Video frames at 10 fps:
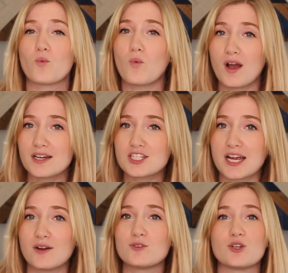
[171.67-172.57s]
watch
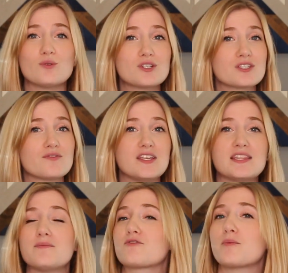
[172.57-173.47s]
out, don't just
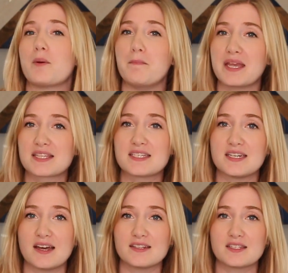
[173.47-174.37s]
feed them from a
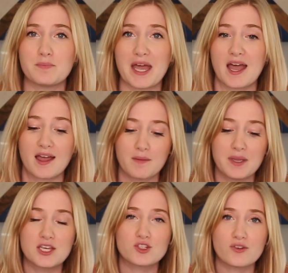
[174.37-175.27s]
mixed nuts pack.
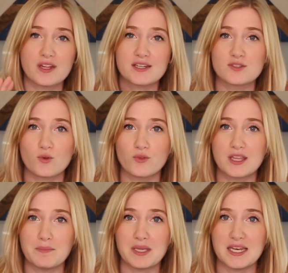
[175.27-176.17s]
Make sure that it's
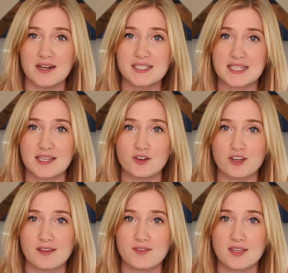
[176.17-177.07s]
only peanuts that you're
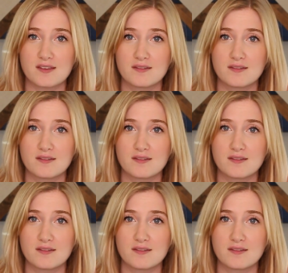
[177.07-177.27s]
giving.